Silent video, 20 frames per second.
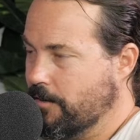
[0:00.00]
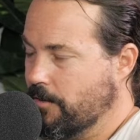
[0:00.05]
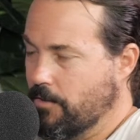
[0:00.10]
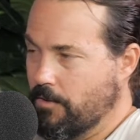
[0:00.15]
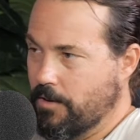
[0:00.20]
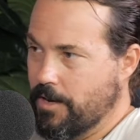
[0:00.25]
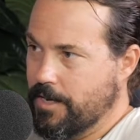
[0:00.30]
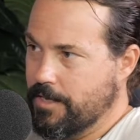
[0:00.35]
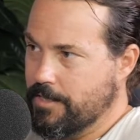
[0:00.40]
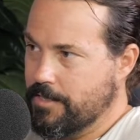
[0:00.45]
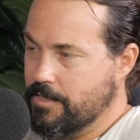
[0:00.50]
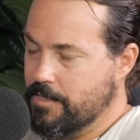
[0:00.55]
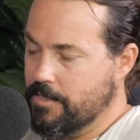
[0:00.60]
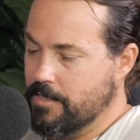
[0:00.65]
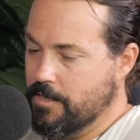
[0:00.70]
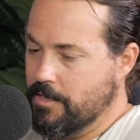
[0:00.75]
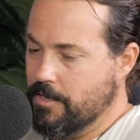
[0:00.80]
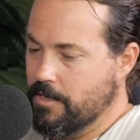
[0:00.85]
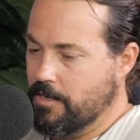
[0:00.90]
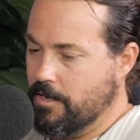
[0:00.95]
clients
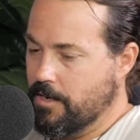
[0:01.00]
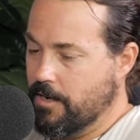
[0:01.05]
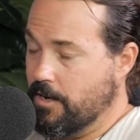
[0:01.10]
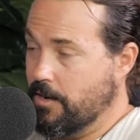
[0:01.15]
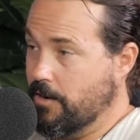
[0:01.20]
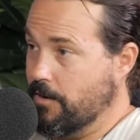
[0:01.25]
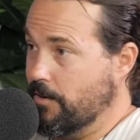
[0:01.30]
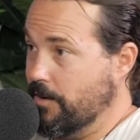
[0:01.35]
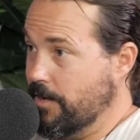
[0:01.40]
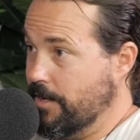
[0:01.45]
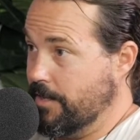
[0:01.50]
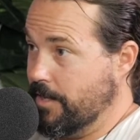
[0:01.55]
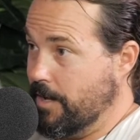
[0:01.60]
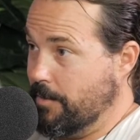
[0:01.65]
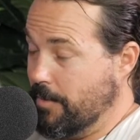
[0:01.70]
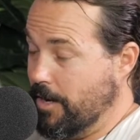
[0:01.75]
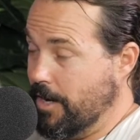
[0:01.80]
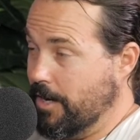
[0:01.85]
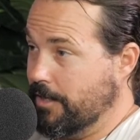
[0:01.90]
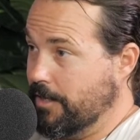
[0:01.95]
in their
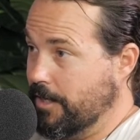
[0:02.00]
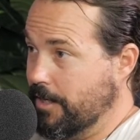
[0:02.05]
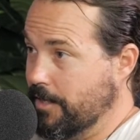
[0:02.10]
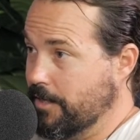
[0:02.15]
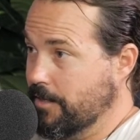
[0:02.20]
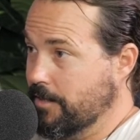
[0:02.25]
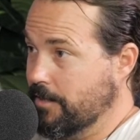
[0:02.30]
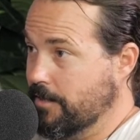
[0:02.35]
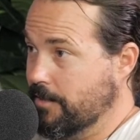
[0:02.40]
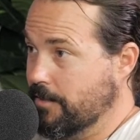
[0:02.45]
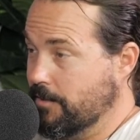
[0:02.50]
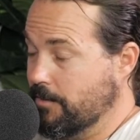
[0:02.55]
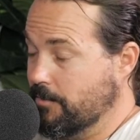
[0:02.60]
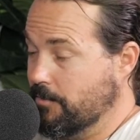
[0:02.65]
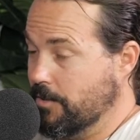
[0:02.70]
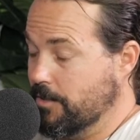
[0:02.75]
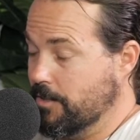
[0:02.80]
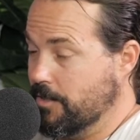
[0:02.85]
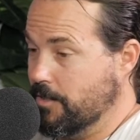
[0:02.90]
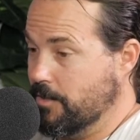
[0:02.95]
marketing,
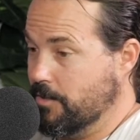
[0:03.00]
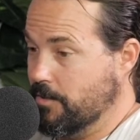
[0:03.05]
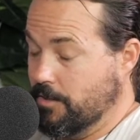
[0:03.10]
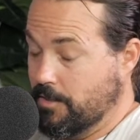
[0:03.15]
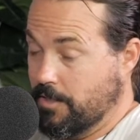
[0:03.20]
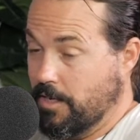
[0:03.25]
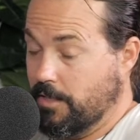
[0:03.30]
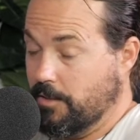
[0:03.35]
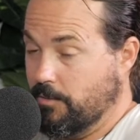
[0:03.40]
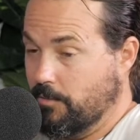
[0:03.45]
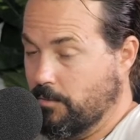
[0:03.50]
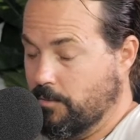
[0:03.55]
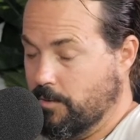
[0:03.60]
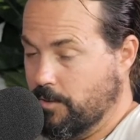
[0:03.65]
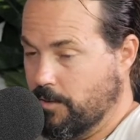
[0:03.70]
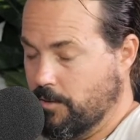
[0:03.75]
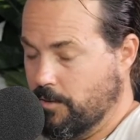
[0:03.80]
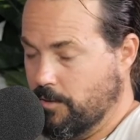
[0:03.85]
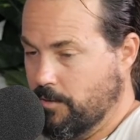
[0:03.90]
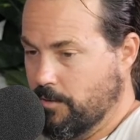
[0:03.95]
which is exactly what we
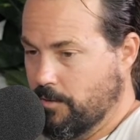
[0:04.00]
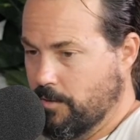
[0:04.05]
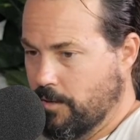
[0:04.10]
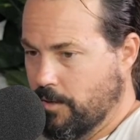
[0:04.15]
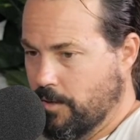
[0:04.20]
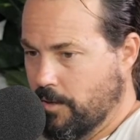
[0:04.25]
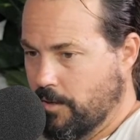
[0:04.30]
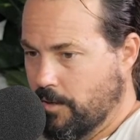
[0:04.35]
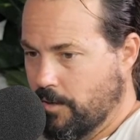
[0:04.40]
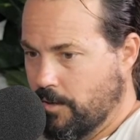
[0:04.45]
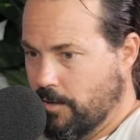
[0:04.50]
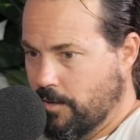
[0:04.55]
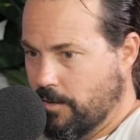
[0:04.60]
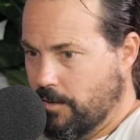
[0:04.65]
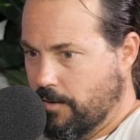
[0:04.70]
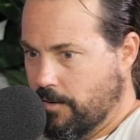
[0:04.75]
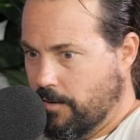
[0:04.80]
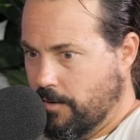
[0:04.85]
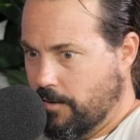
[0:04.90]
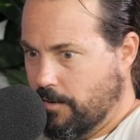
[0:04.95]
do,
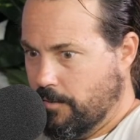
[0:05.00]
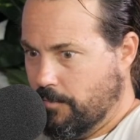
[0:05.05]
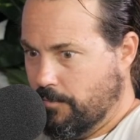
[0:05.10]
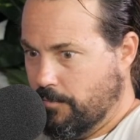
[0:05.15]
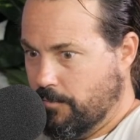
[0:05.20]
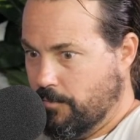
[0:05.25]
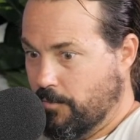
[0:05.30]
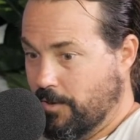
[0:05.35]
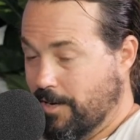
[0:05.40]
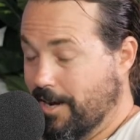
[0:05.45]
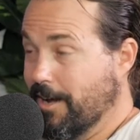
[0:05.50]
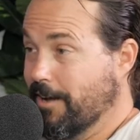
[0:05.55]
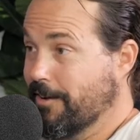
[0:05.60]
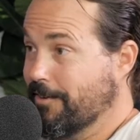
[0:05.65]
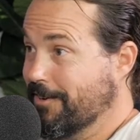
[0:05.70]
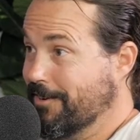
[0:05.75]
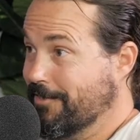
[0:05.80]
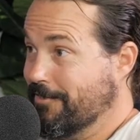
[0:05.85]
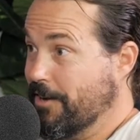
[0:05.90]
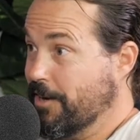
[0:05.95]
we
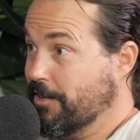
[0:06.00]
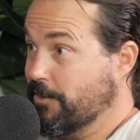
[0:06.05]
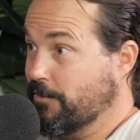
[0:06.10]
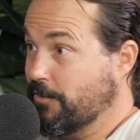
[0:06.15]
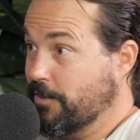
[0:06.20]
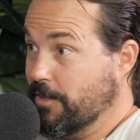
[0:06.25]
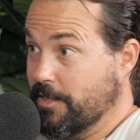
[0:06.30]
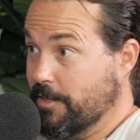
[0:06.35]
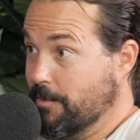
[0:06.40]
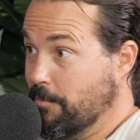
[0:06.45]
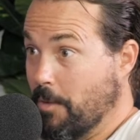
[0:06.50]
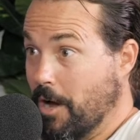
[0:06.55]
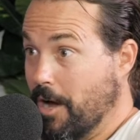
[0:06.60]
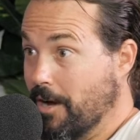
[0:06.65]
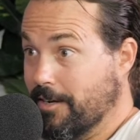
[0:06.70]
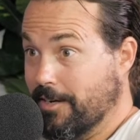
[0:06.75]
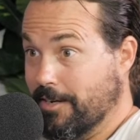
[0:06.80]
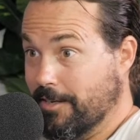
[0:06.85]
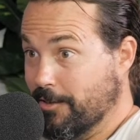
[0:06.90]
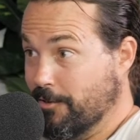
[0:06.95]
are effectively the
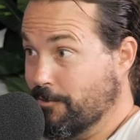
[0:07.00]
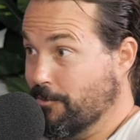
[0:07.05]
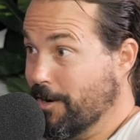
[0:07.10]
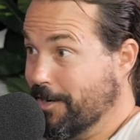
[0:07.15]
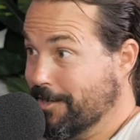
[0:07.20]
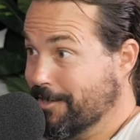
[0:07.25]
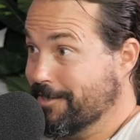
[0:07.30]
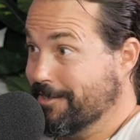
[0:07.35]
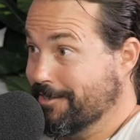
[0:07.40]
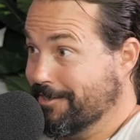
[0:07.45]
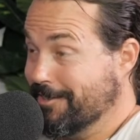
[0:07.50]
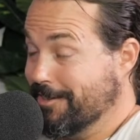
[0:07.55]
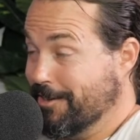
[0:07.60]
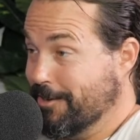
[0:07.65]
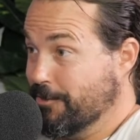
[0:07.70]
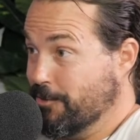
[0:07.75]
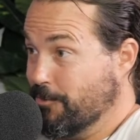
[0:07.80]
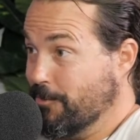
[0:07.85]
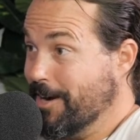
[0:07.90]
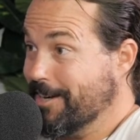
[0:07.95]
marketing
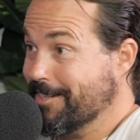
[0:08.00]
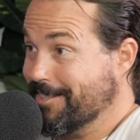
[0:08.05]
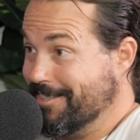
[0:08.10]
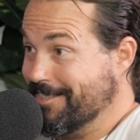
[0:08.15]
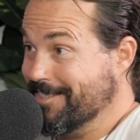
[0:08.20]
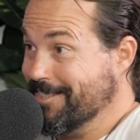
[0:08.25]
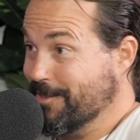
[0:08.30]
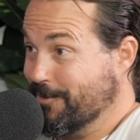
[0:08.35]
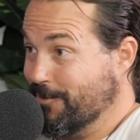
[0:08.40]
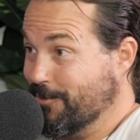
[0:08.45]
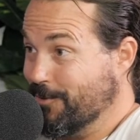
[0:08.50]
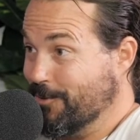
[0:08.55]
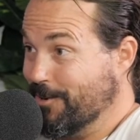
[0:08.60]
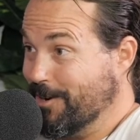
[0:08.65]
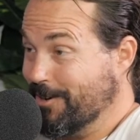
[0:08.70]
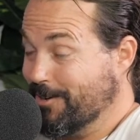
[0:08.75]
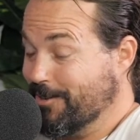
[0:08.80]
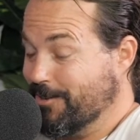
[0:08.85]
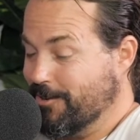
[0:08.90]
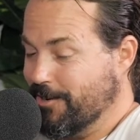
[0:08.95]
directors for
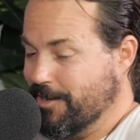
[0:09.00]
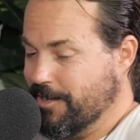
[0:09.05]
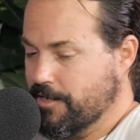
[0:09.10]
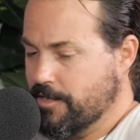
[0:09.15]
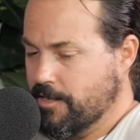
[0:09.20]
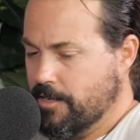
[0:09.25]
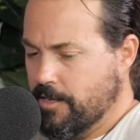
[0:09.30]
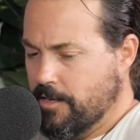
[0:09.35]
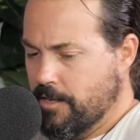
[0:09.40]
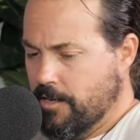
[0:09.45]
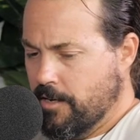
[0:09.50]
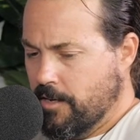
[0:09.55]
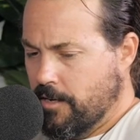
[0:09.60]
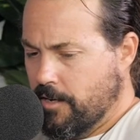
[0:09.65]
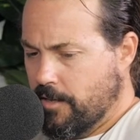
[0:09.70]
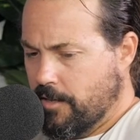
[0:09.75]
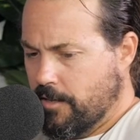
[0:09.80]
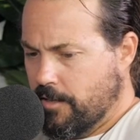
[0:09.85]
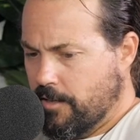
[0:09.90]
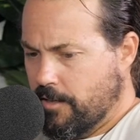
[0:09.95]
our clients.
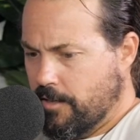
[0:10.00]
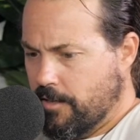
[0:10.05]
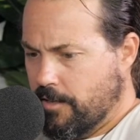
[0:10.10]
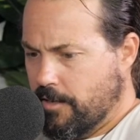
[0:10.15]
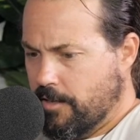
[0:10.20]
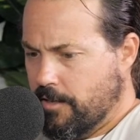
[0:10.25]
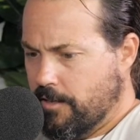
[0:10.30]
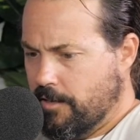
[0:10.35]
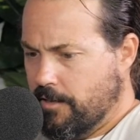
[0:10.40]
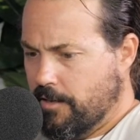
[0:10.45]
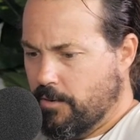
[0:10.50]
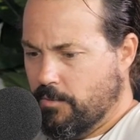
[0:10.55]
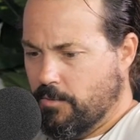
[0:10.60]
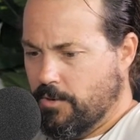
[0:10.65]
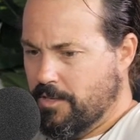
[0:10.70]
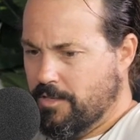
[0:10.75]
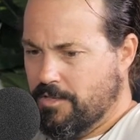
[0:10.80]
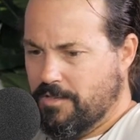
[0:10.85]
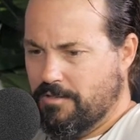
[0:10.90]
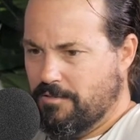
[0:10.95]
Then it
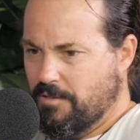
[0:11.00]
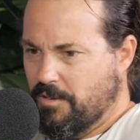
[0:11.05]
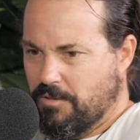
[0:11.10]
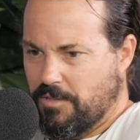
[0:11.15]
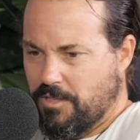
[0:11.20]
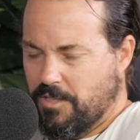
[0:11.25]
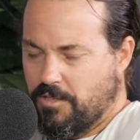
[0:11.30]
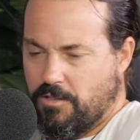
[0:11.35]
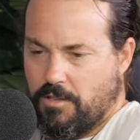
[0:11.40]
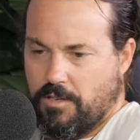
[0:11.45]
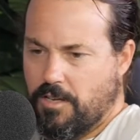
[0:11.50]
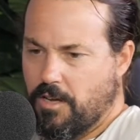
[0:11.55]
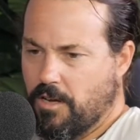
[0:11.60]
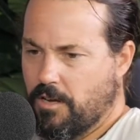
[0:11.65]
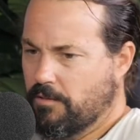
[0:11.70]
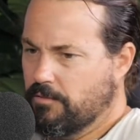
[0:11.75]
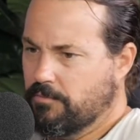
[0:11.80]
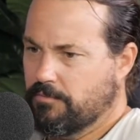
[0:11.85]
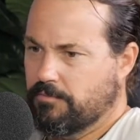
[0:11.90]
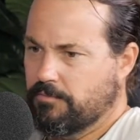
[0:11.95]
was just like,
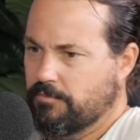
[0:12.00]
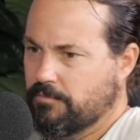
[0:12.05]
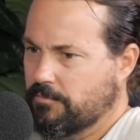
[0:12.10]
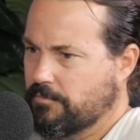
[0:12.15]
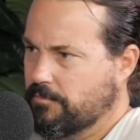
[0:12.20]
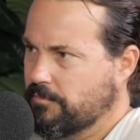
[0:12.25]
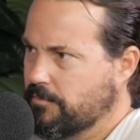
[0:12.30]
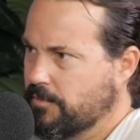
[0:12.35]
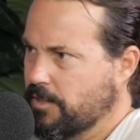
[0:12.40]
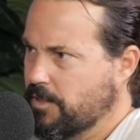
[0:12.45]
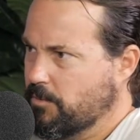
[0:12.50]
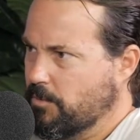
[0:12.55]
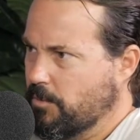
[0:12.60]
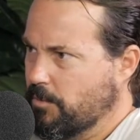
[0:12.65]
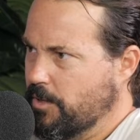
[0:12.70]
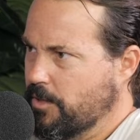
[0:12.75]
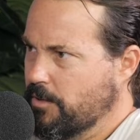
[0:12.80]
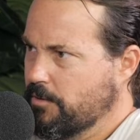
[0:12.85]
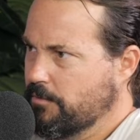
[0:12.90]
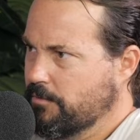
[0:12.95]
this is what
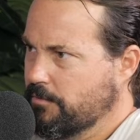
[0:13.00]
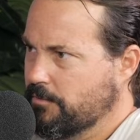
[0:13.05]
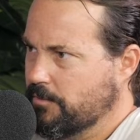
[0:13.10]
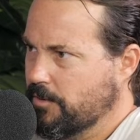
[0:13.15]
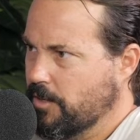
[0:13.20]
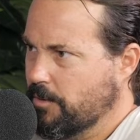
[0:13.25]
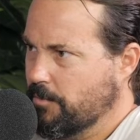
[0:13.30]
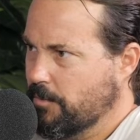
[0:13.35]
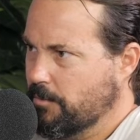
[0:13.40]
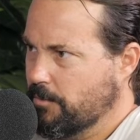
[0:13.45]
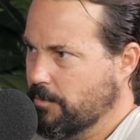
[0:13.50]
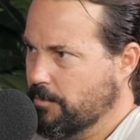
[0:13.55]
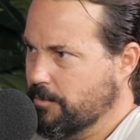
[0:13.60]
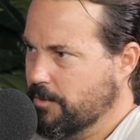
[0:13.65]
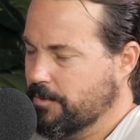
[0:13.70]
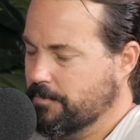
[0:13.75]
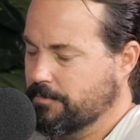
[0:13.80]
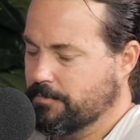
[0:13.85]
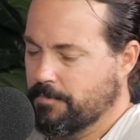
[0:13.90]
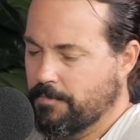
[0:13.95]
we do, no
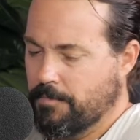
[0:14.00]
problems,